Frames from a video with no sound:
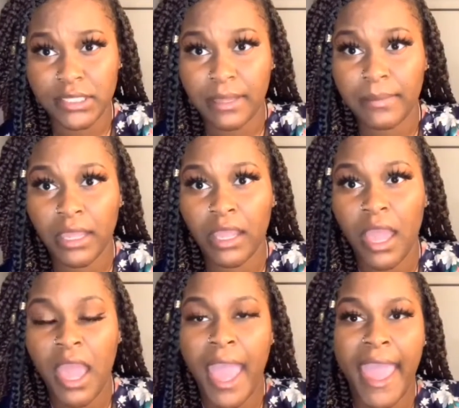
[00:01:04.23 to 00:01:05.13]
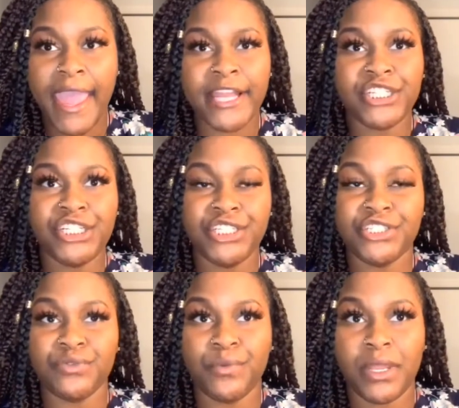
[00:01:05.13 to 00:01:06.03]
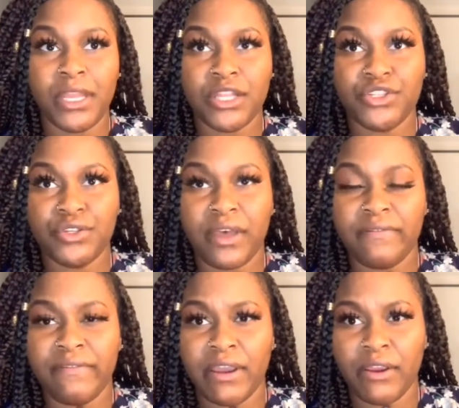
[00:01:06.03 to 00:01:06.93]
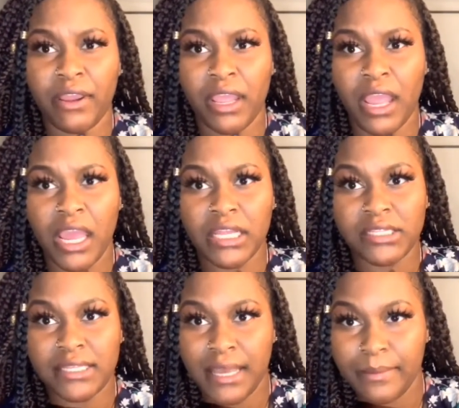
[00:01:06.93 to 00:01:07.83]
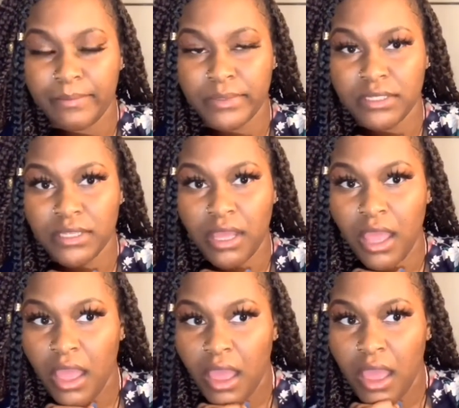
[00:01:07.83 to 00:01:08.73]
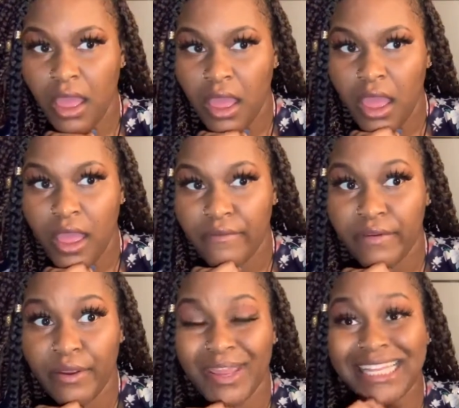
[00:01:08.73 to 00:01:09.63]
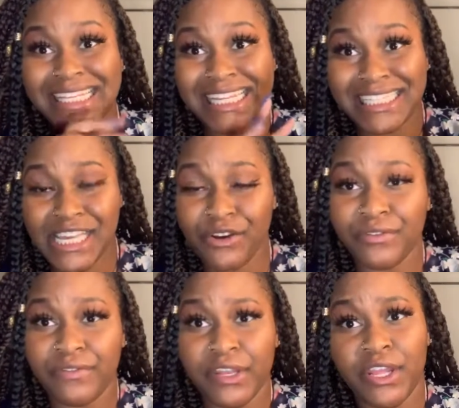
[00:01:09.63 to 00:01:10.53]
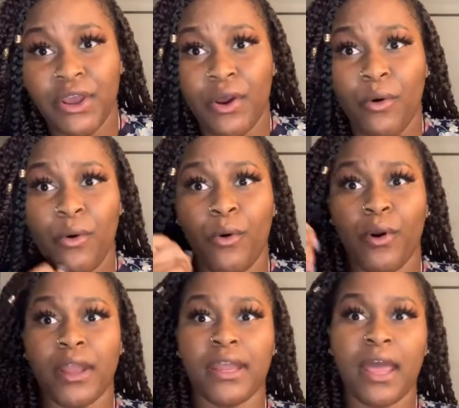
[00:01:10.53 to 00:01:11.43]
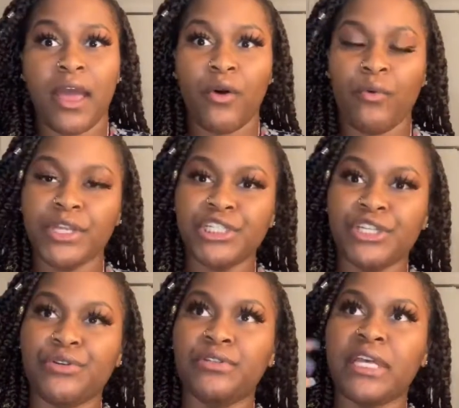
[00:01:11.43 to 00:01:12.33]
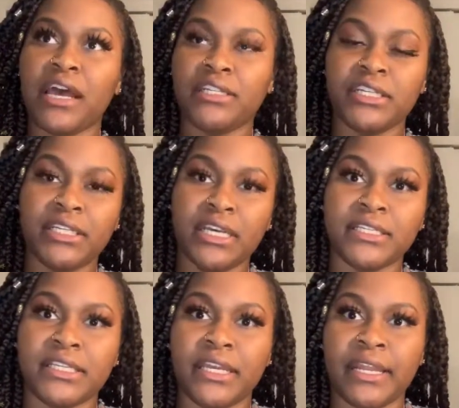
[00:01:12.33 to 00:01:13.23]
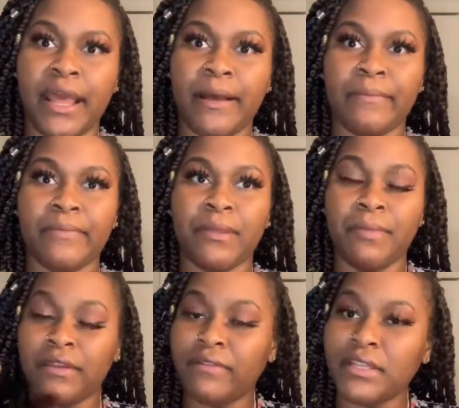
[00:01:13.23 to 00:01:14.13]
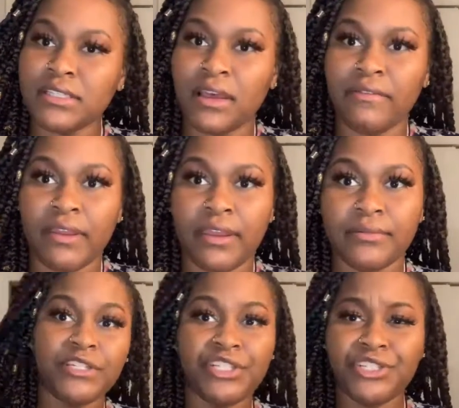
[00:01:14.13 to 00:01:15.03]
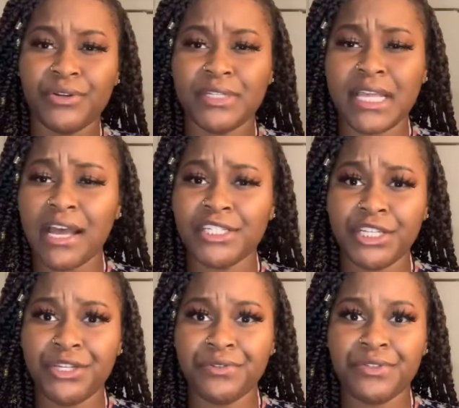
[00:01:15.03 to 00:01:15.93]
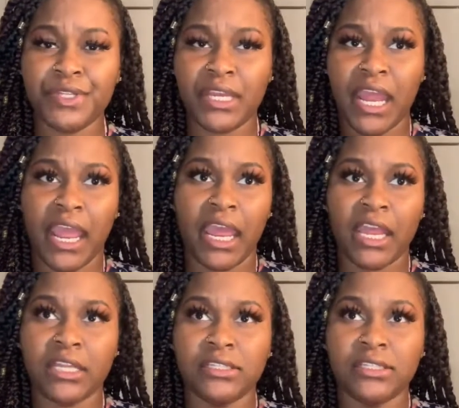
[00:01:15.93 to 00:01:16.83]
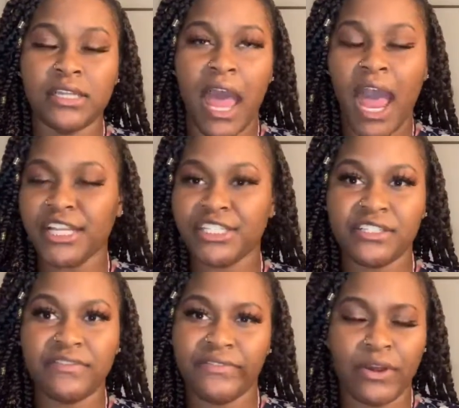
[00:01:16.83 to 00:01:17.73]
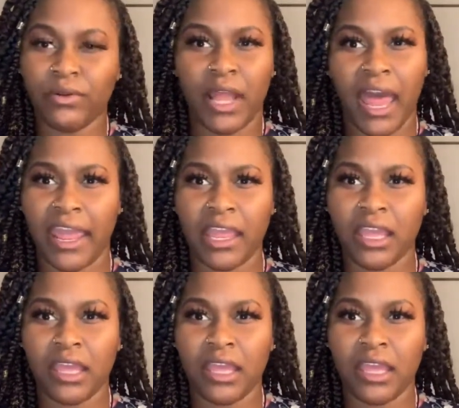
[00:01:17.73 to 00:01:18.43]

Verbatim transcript: steaming and she just went into a very in-depth very detailed video on what she used, how she does it, um, the benefits of it. She showed us how she used it and I just felt like